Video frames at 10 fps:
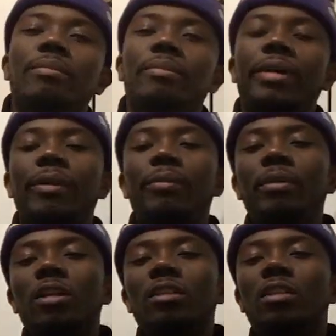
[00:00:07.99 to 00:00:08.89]
Mac
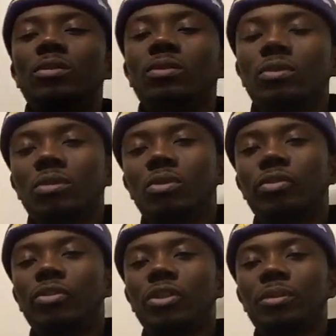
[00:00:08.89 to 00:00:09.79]
Miller, though. You
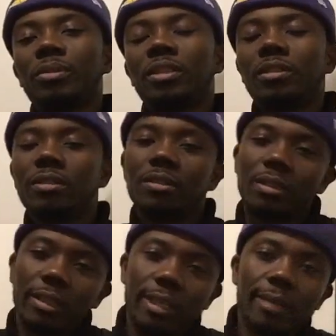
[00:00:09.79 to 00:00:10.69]
feel me?
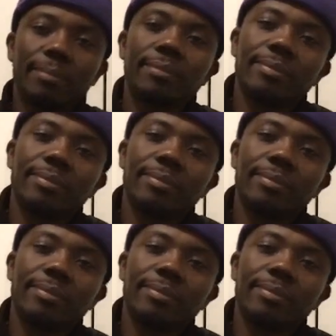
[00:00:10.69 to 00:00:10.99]
Yep.